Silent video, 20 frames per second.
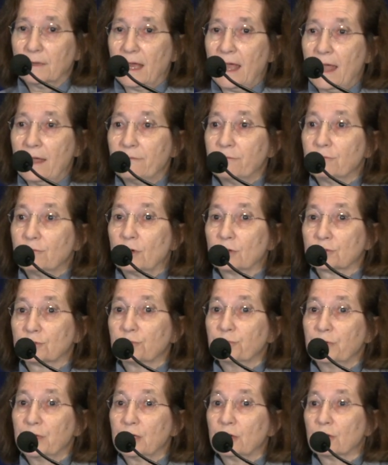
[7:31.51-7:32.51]
have what
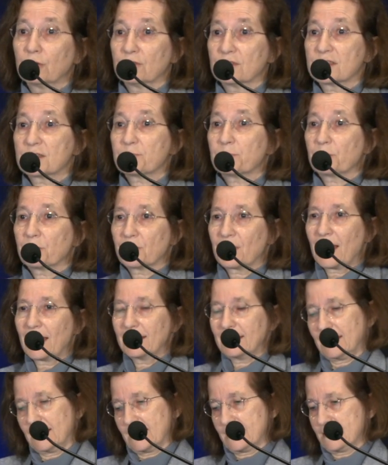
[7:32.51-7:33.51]
we call
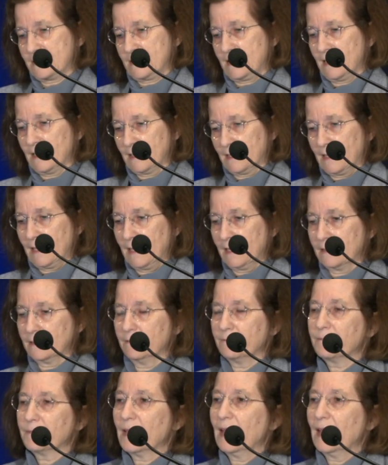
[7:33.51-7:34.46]
sporadic CLL.